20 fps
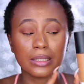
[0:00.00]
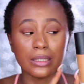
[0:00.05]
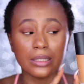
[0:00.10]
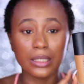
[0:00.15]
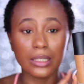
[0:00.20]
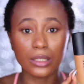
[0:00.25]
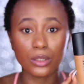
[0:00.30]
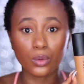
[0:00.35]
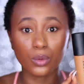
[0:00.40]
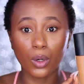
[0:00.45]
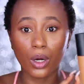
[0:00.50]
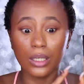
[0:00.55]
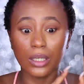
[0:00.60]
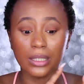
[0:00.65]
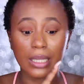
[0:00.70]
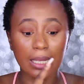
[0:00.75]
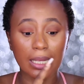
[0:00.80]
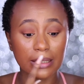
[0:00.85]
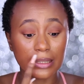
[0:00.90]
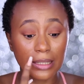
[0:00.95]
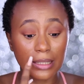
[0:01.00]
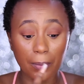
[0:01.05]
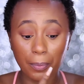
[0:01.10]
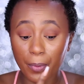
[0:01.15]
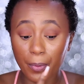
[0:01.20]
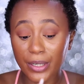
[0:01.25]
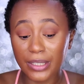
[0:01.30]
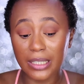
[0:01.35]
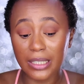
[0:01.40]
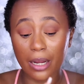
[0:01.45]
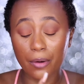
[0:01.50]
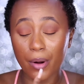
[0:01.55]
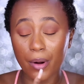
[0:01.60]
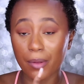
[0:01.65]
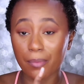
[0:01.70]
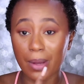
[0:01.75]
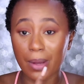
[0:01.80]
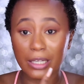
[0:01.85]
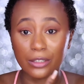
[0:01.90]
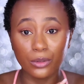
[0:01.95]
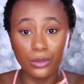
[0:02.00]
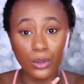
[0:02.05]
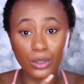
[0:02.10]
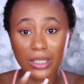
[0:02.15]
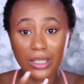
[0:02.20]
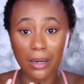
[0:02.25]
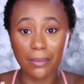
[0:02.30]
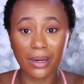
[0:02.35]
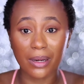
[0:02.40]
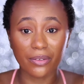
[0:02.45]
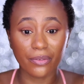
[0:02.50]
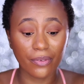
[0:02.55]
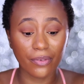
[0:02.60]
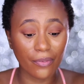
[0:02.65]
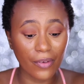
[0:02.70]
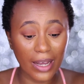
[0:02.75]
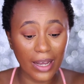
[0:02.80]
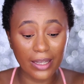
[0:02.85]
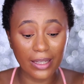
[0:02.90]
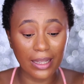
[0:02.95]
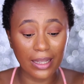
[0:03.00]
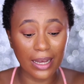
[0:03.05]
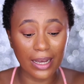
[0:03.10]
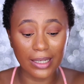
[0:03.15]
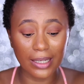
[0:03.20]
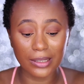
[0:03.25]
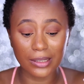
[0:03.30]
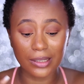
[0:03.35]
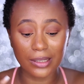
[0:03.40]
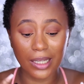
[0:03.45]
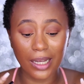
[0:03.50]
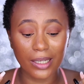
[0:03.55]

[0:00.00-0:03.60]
This one separates around my nose and my fine lines.